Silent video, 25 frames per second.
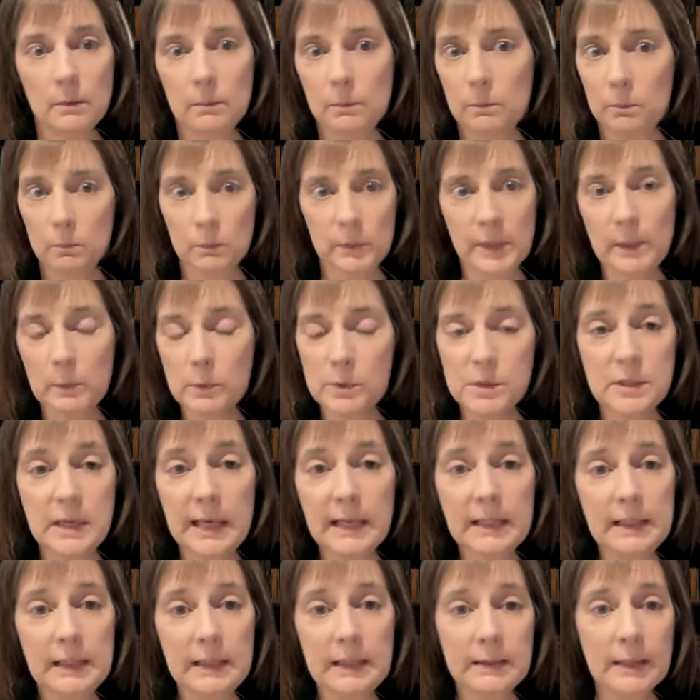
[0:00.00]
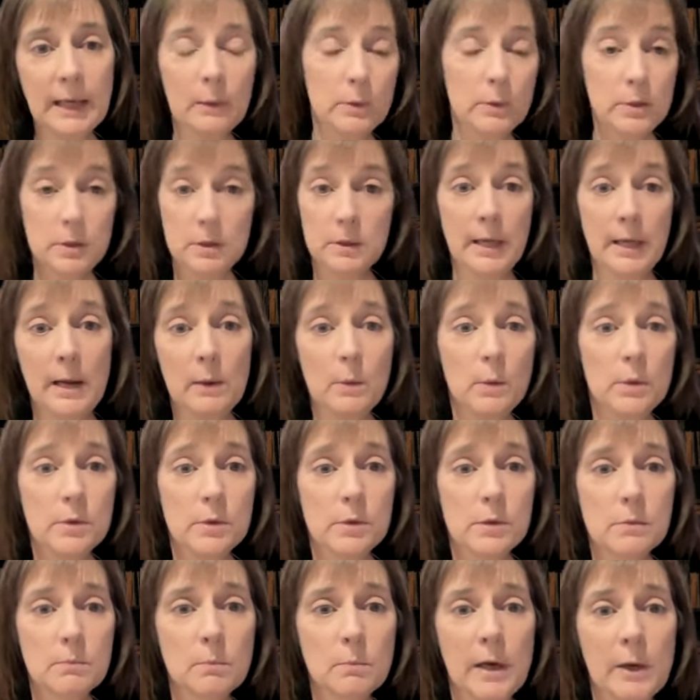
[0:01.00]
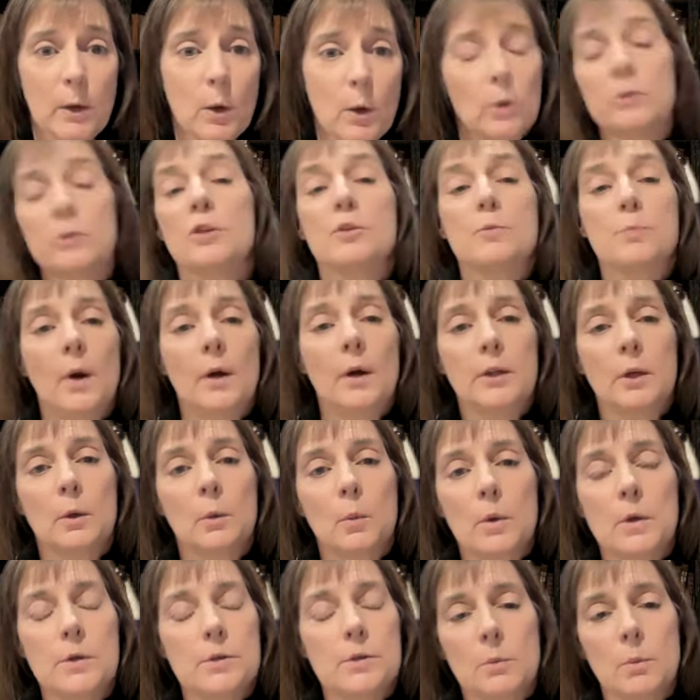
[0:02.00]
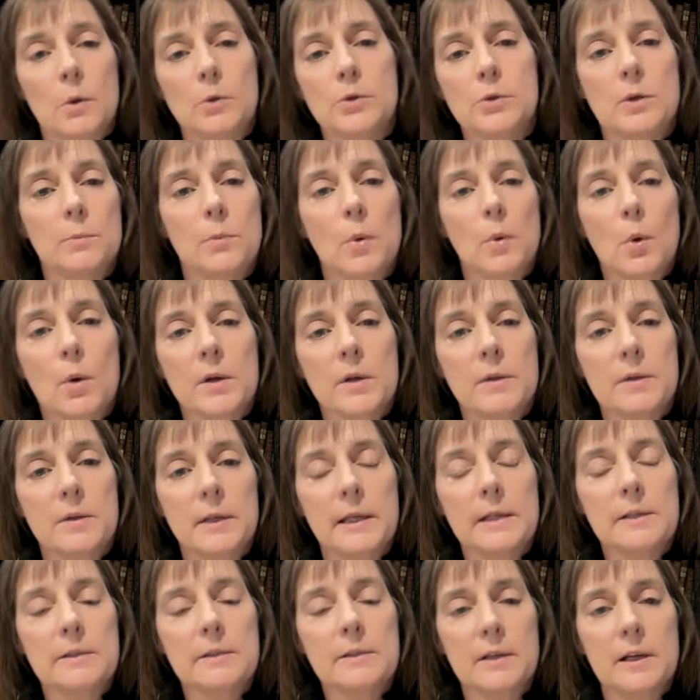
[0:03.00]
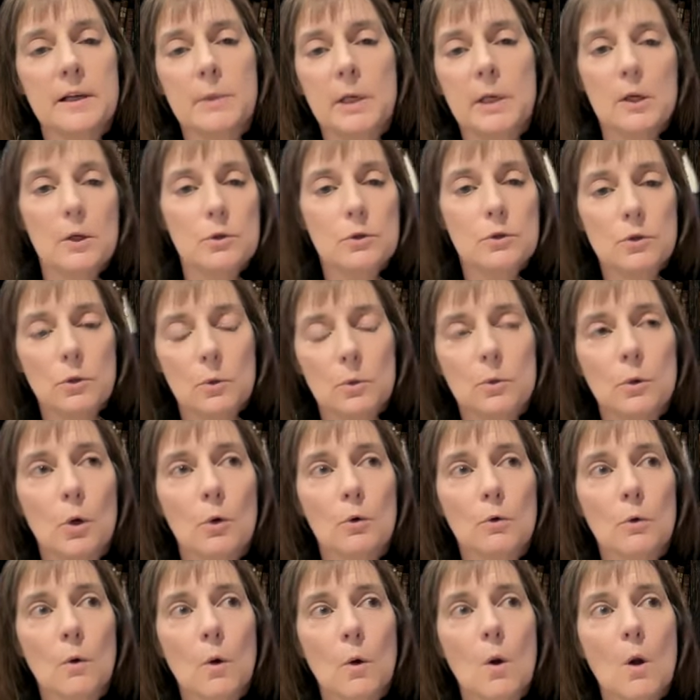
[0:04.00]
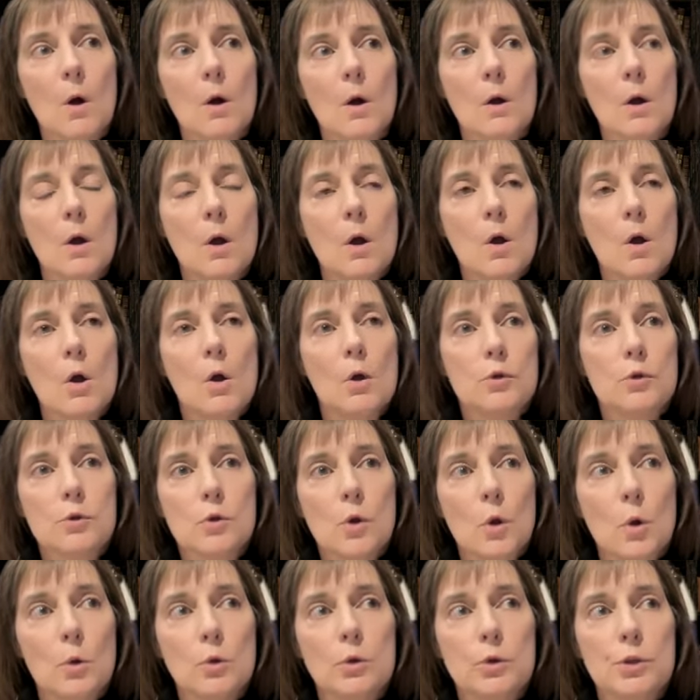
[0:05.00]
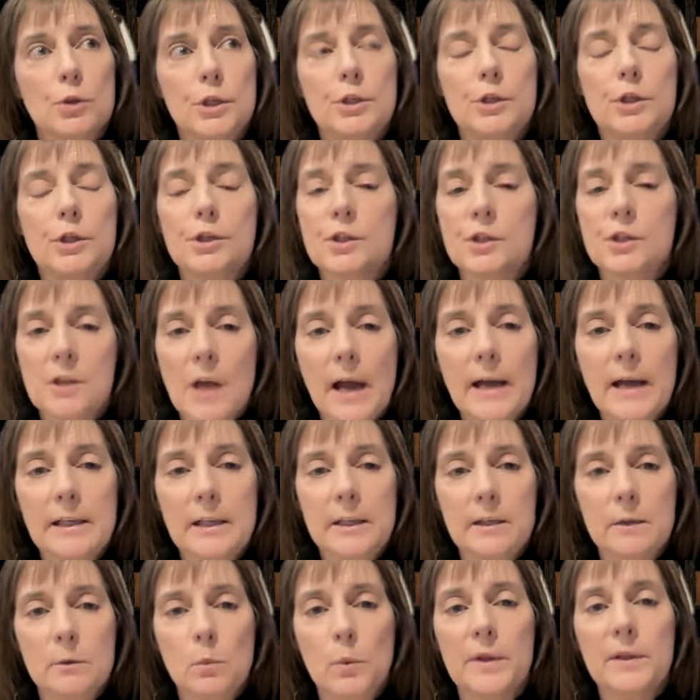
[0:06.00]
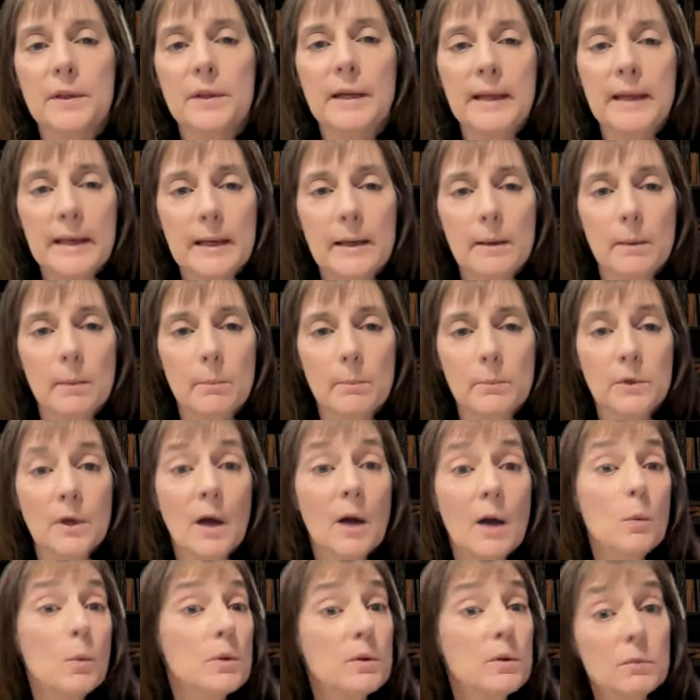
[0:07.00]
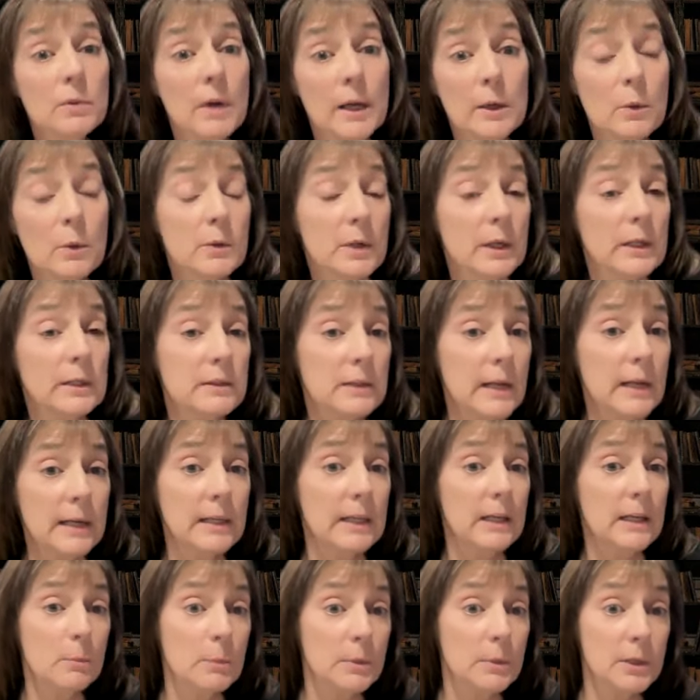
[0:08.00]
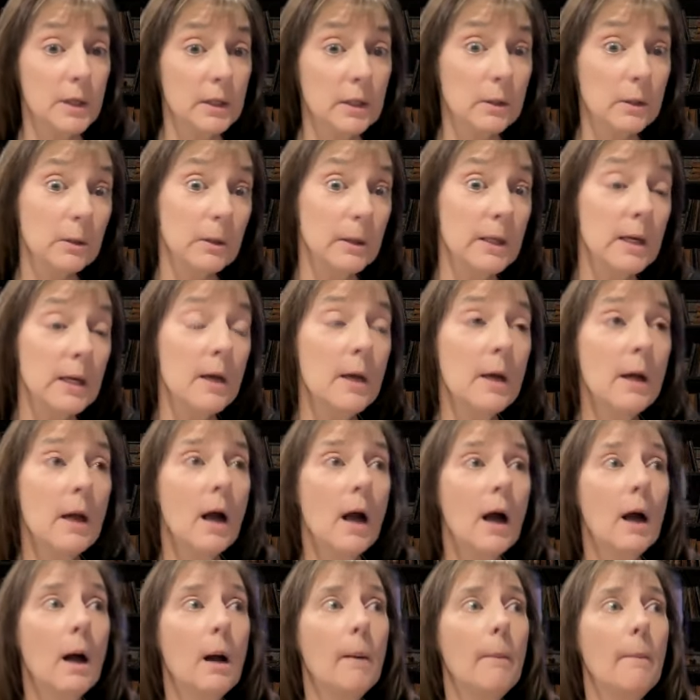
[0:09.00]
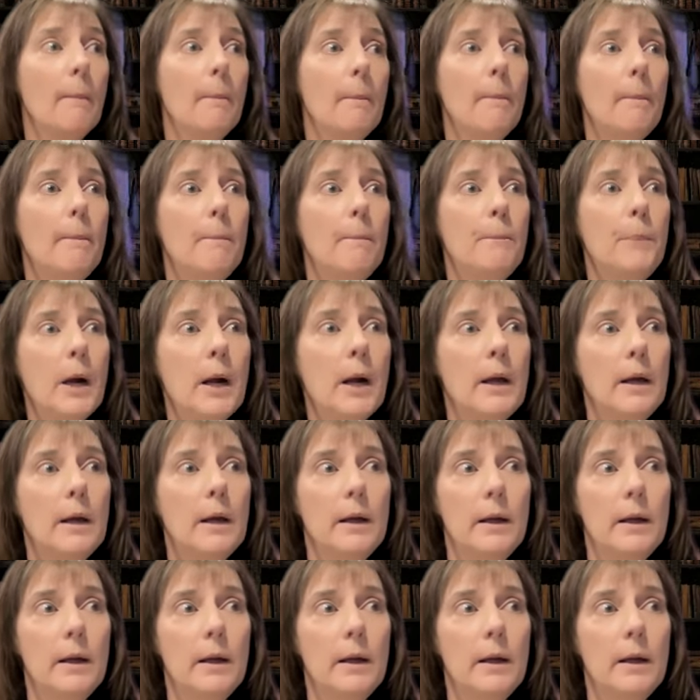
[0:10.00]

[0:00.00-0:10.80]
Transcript: that was Danny. That was my oldest brother, was the most important thing to him. He could do no wrong. So she just sided with him, not with, I don't think Danny in particularly, but